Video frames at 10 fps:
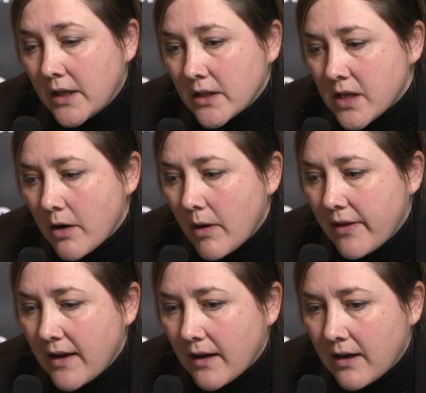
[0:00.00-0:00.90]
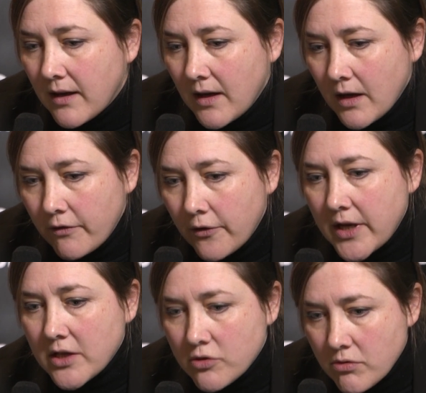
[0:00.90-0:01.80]
So I think for
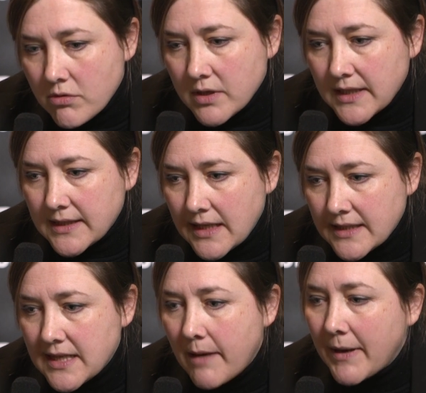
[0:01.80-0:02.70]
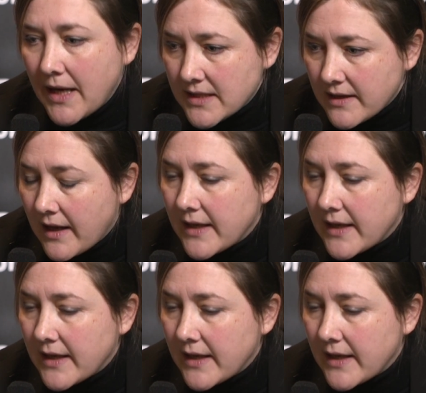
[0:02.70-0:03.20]
the insurers, it's tapping into that,